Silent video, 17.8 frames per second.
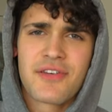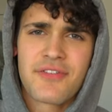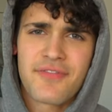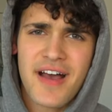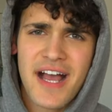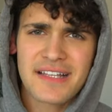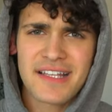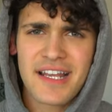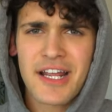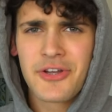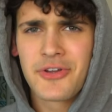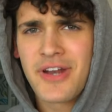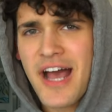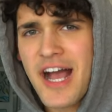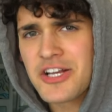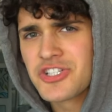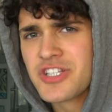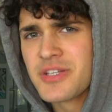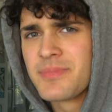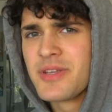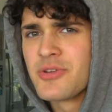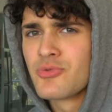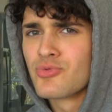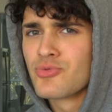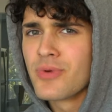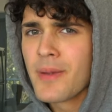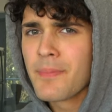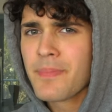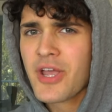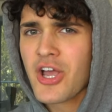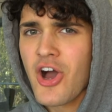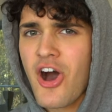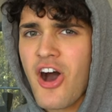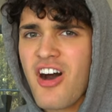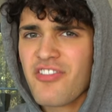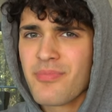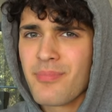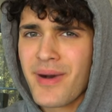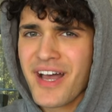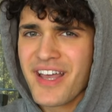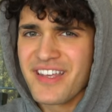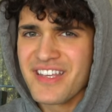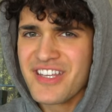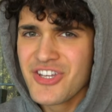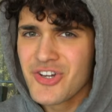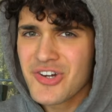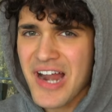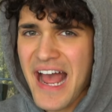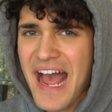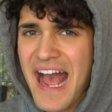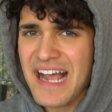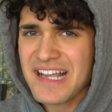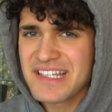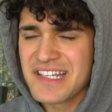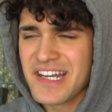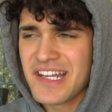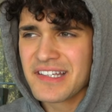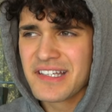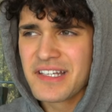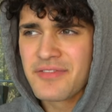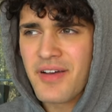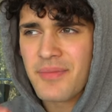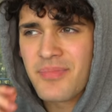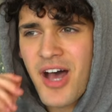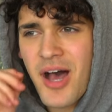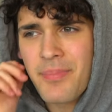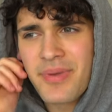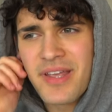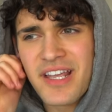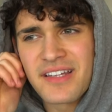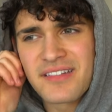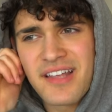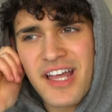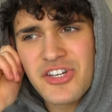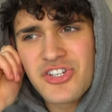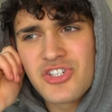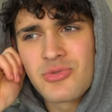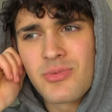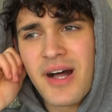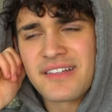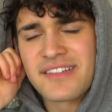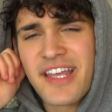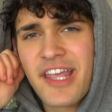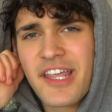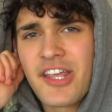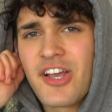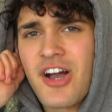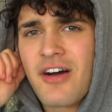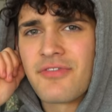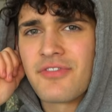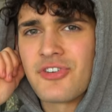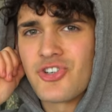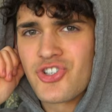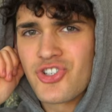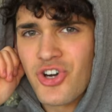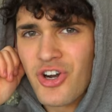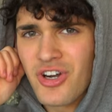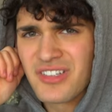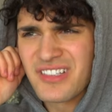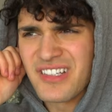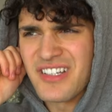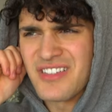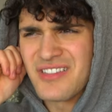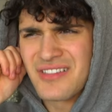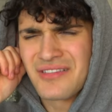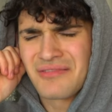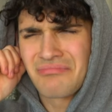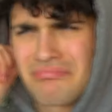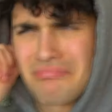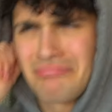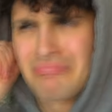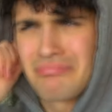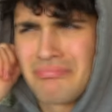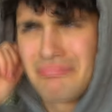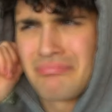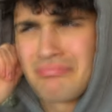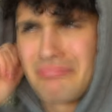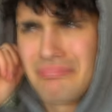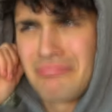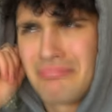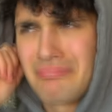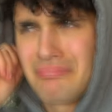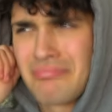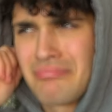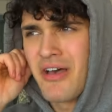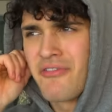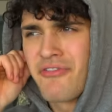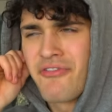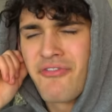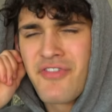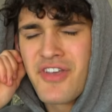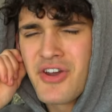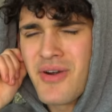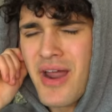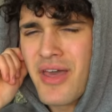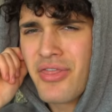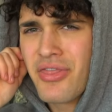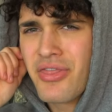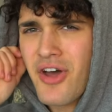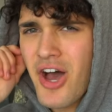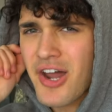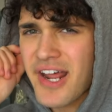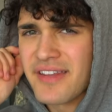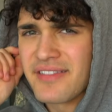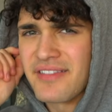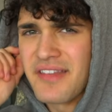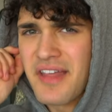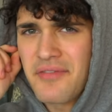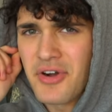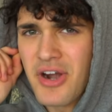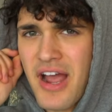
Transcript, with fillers: the fact that I could actually be ripping off my ear accidentally if I'm not paying attention while taking off a shirt is a fear I thought I'd never